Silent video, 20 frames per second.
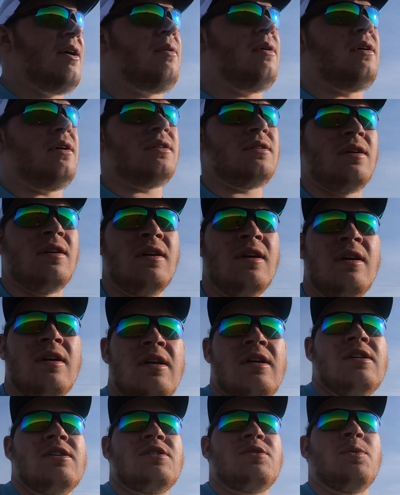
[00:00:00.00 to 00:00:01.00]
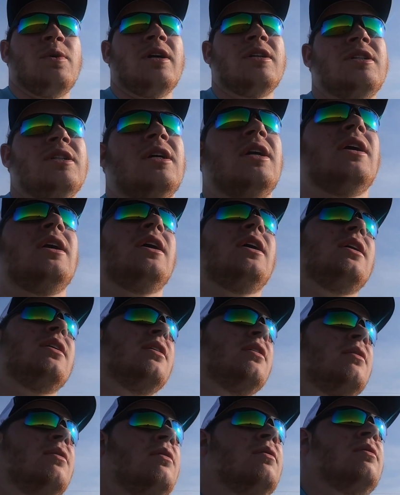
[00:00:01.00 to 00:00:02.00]
will switch
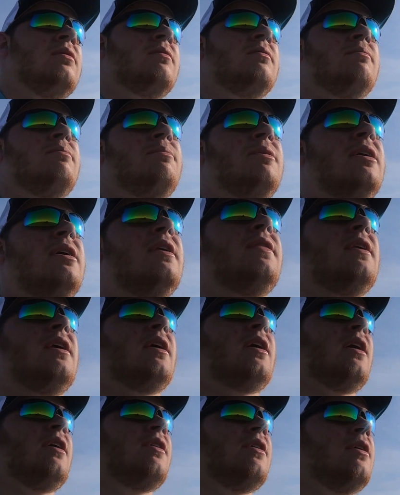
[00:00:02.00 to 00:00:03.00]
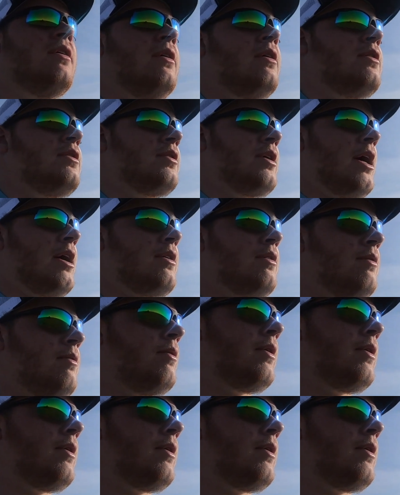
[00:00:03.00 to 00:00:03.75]
and be in the other tractor and